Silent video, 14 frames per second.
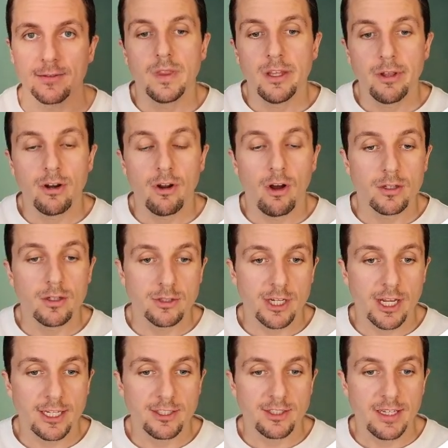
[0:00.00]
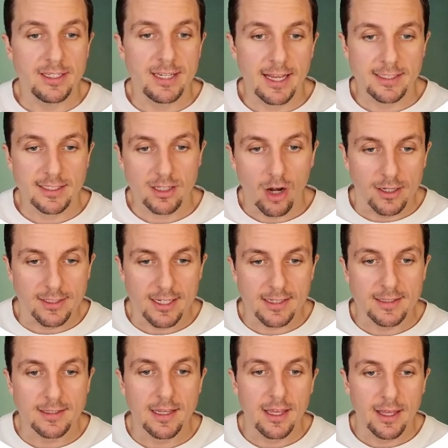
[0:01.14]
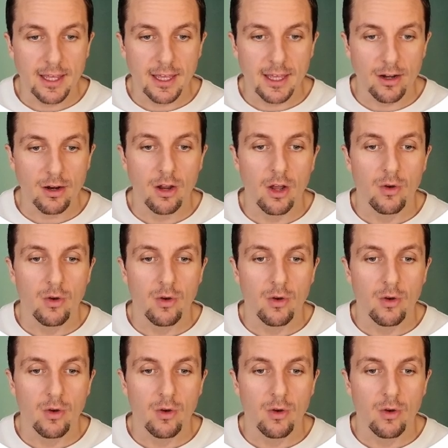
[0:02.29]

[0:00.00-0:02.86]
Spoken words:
You can also change the text contents here.